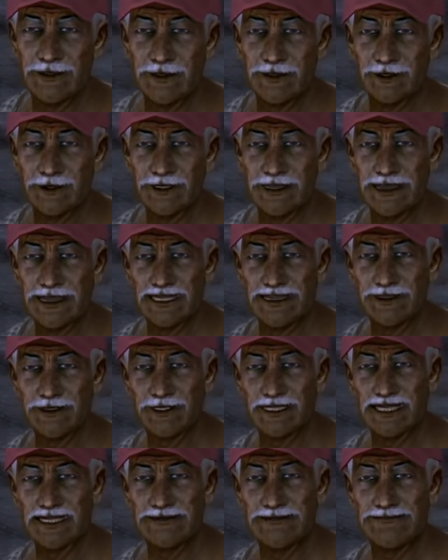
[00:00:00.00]
Oh, and
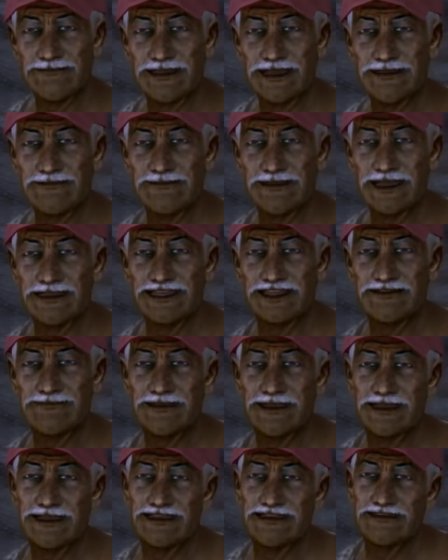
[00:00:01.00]
you'll need my part of the
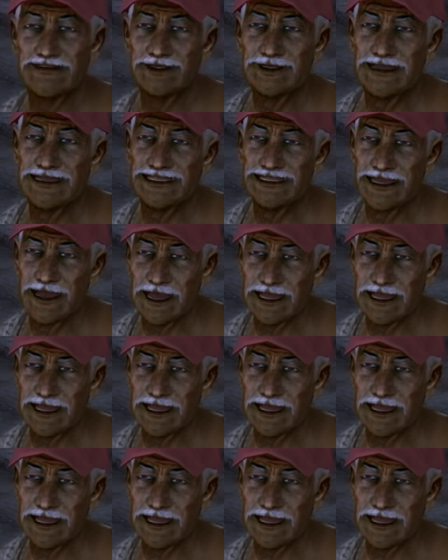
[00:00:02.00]
passphrase